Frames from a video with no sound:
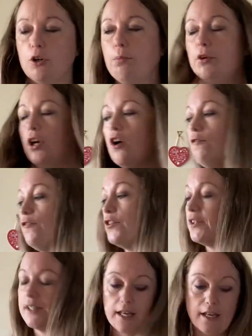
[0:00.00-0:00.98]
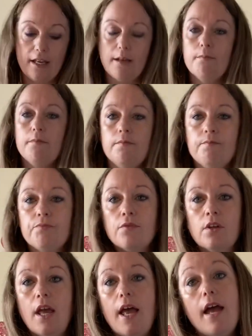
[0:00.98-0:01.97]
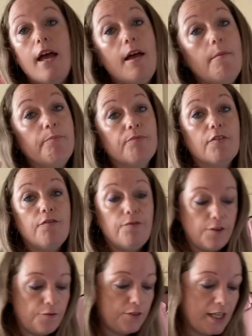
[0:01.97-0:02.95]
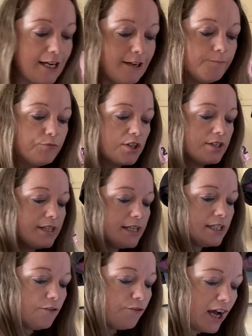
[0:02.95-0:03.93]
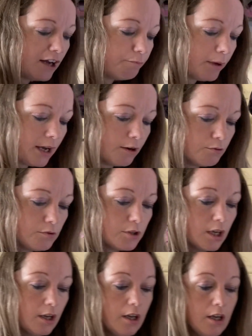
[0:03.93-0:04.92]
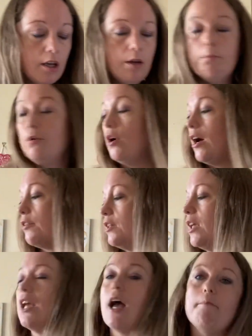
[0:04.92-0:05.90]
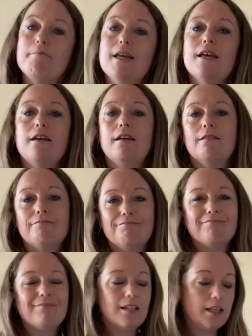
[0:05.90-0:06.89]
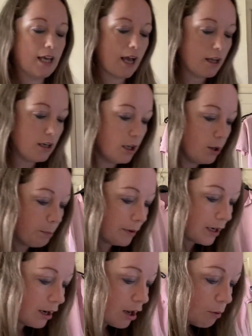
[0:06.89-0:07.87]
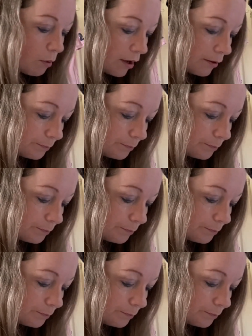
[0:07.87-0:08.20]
put it on for the same £50 to £65, but I think I may get a little bit lower.